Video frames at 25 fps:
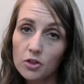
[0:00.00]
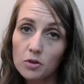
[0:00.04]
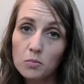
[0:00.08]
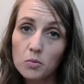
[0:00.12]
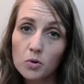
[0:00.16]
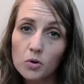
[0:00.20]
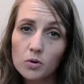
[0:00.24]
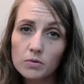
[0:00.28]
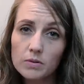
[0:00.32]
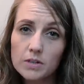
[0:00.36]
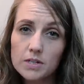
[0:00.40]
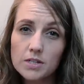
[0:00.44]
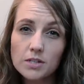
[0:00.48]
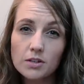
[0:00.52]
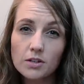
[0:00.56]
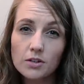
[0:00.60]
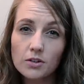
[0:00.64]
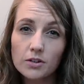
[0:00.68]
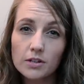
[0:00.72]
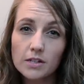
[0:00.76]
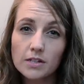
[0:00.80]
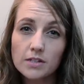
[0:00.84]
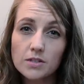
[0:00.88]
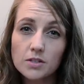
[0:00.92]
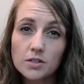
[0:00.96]
the more risk
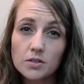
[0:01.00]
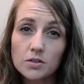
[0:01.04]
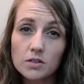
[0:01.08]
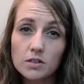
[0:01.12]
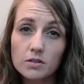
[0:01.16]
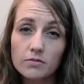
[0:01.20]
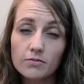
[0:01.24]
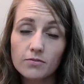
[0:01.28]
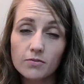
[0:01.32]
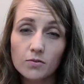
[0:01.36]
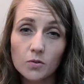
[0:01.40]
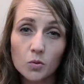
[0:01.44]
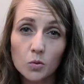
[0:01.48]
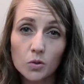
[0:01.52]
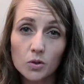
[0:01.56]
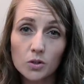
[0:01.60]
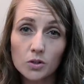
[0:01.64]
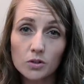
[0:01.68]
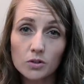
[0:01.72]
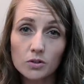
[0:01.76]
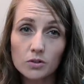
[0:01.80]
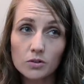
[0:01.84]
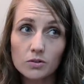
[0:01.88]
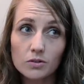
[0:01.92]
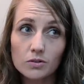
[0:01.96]
there is
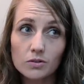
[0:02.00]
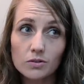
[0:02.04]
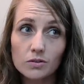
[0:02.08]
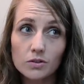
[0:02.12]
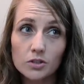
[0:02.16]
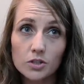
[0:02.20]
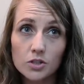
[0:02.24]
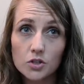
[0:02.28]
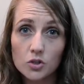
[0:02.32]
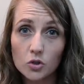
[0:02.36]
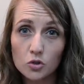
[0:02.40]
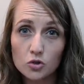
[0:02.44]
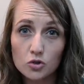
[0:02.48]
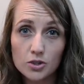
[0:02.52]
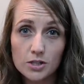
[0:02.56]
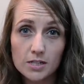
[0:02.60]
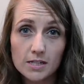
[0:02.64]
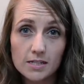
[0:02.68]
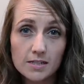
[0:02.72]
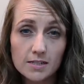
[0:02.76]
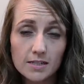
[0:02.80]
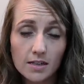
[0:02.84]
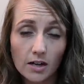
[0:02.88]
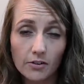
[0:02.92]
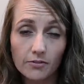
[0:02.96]
for the surgery
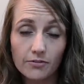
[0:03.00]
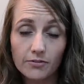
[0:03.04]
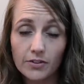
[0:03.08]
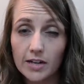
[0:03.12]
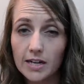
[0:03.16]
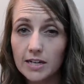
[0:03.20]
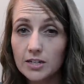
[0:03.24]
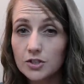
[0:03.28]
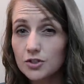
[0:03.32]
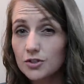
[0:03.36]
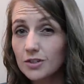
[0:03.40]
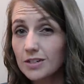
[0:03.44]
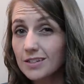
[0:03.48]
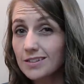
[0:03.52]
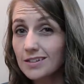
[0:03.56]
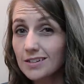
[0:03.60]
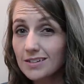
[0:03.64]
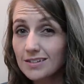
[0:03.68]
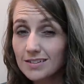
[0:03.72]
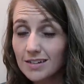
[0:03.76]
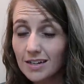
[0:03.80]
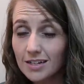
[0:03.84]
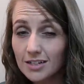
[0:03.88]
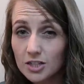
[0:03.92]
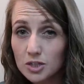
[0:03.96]
itself, injuring
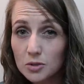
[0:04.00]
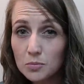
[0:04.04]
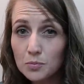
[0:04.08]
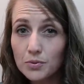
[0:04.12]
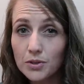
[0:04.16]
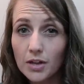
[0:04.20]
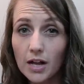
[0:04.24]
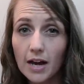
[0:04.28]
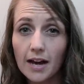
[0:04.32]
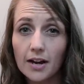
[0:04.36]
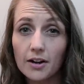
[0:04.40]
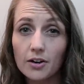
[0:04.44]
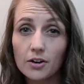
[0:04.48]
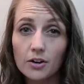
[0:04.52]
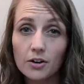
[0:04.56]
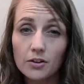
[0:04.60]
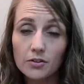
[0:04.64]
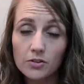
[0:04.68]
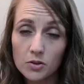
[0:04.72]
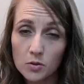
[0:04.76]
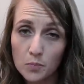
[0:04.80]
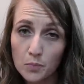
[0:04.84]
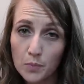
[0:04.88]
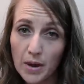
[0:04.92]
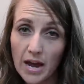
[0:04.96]
things like the bladder,
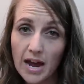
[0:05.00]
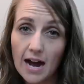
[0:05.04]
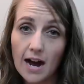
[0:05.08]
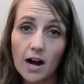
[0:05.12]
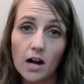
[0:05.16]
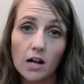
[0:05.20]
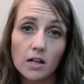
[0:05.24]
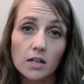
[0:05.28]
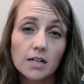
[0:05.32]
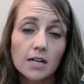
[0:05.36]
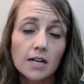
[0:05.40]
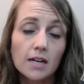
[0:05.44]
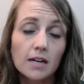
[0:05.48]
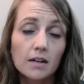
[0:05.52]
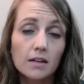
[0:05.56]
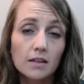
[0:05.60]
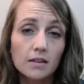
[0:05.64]
the bowel,